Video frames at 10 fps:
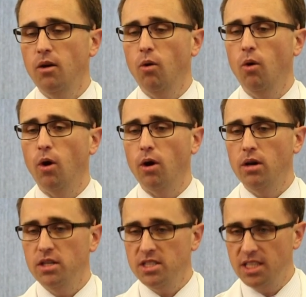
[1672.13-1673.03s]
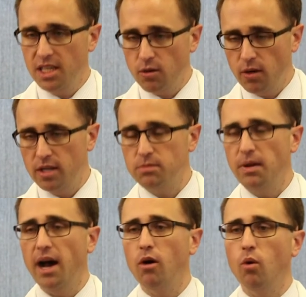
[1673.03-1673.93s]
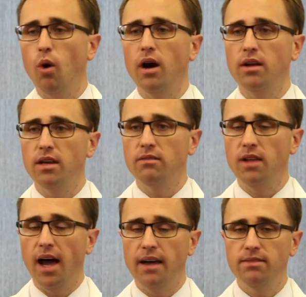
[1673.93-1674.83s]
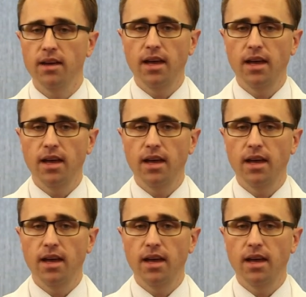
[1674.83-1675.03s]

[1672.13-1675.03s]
or decreased bowel quality of life